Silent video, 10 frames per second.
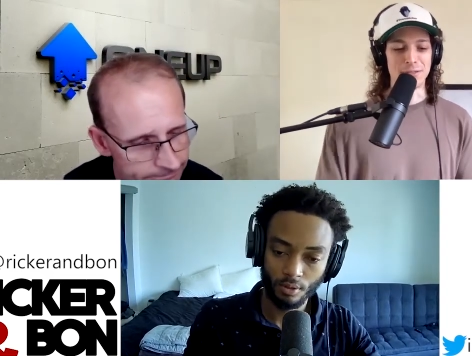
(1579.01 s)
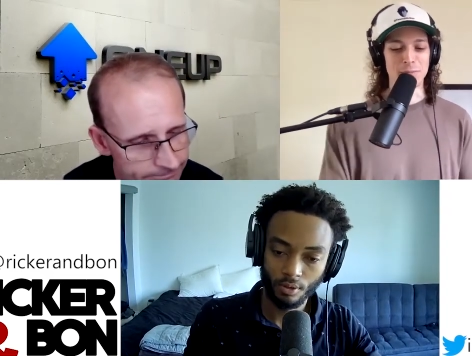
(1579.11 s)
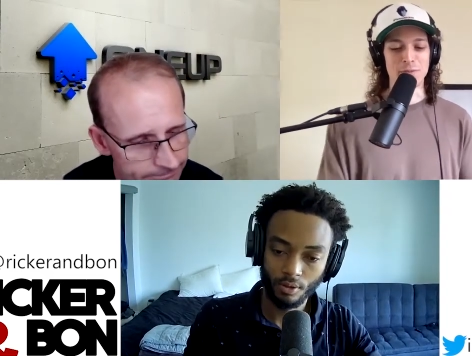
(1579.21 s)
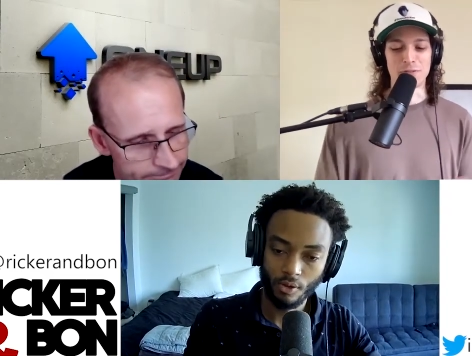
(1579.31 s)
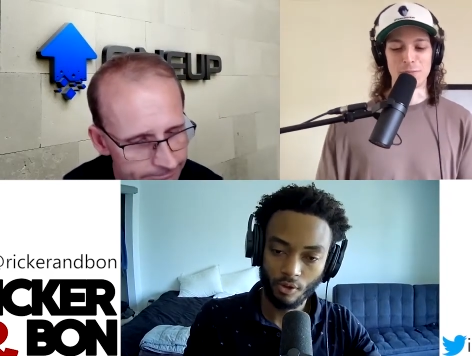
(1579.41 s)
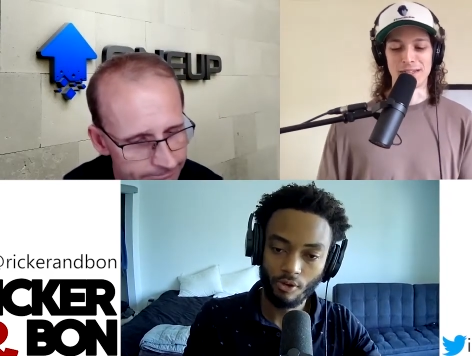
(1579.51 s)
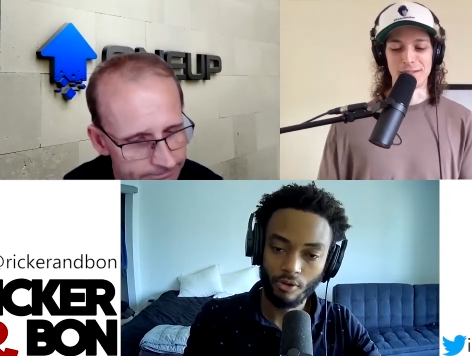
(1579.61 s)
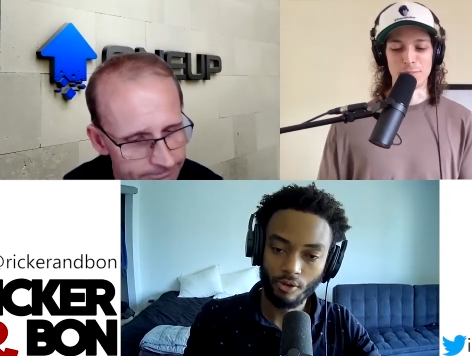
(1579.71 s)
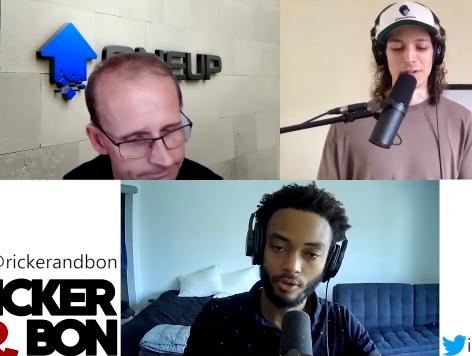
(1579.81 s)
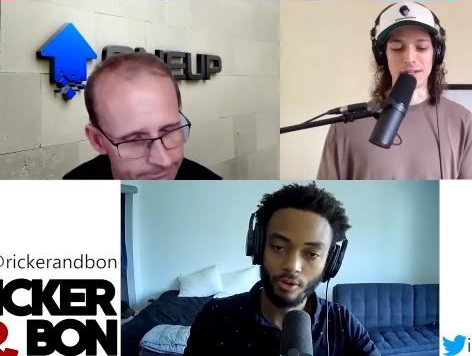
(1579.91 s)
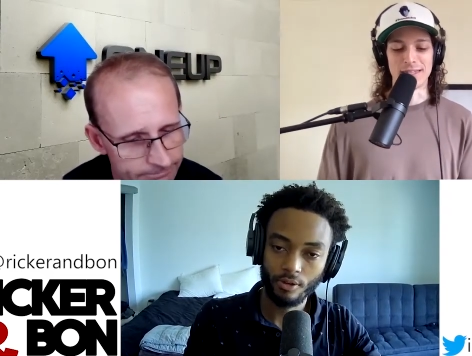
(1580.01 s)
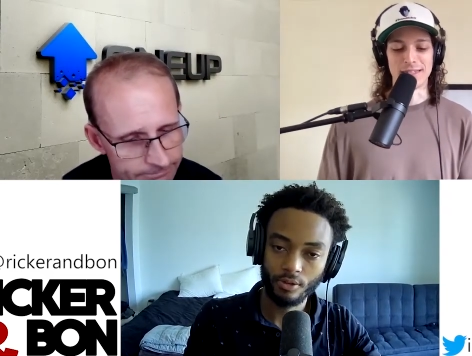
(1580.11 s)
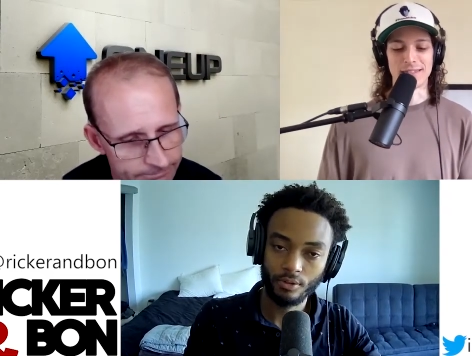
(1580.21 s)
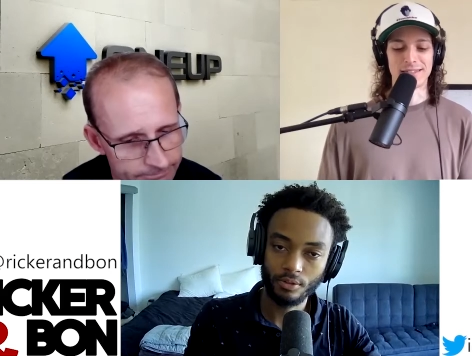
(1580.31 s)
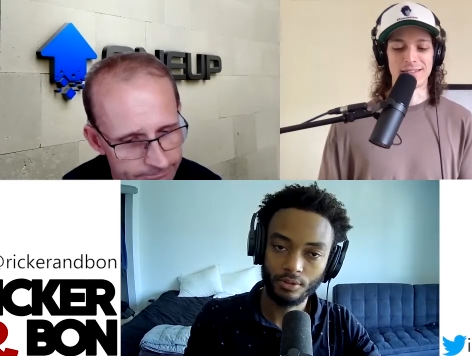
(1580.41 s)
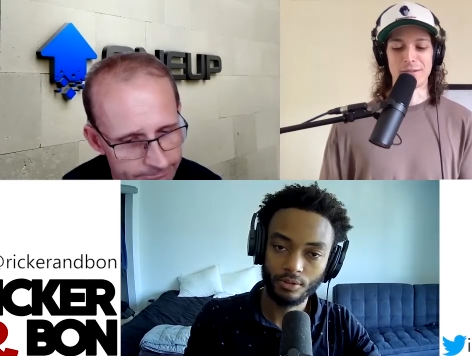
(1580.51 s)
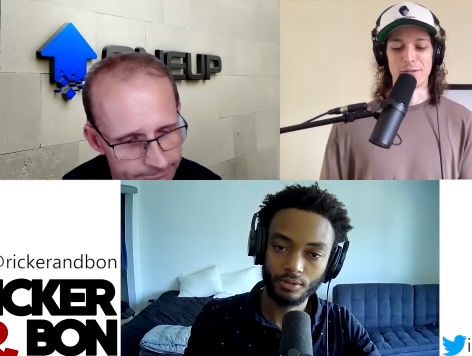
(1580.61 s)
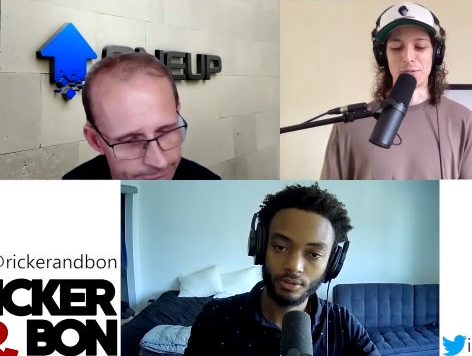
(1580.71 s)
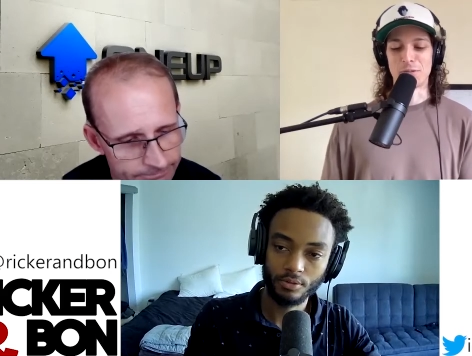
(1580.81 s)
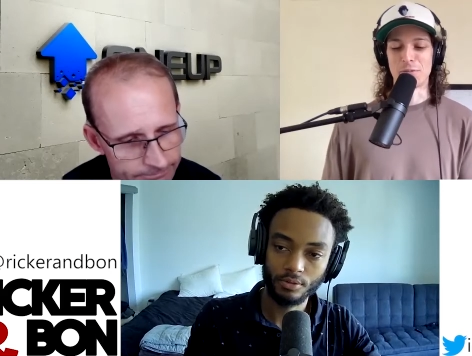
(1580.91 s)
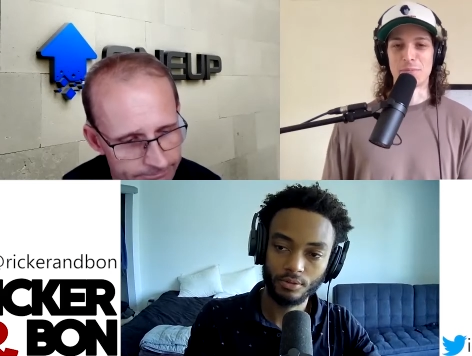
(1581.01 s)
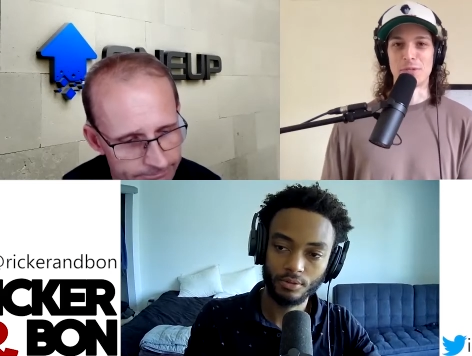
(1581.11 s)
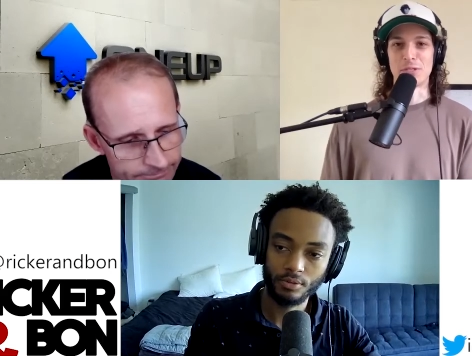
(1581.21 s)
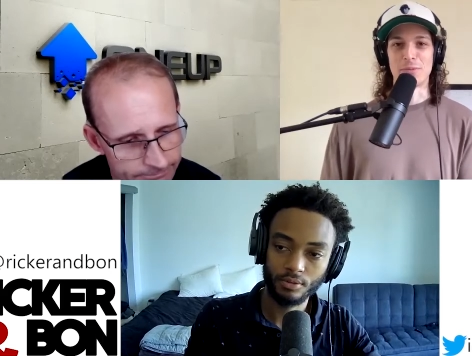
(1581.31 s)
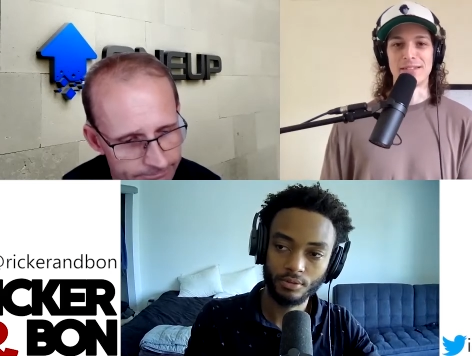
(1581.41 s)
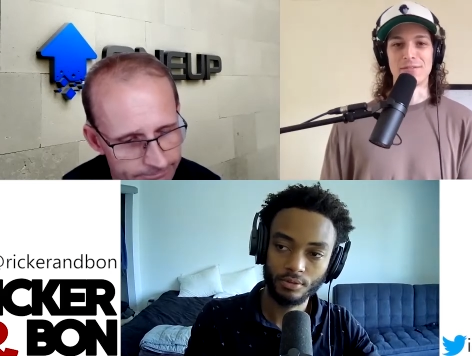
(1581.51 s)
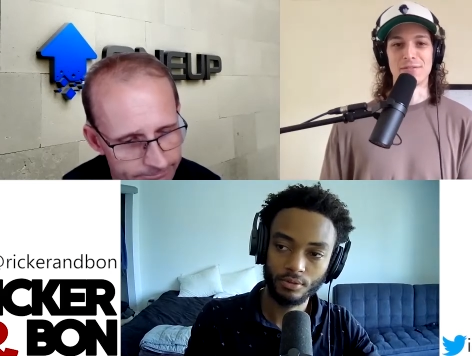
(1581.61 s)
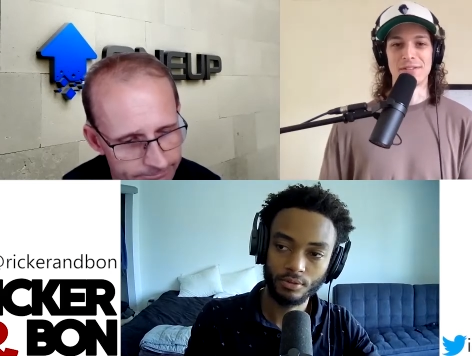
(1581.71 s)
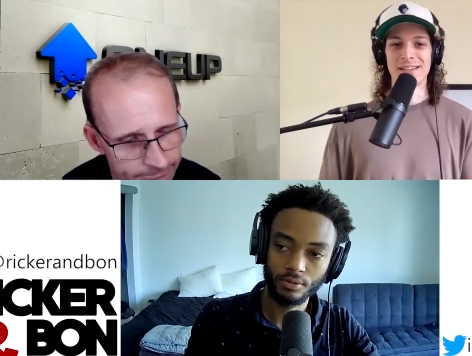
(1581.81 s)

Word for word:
Speaker 1: coming from like a podcast host perspective.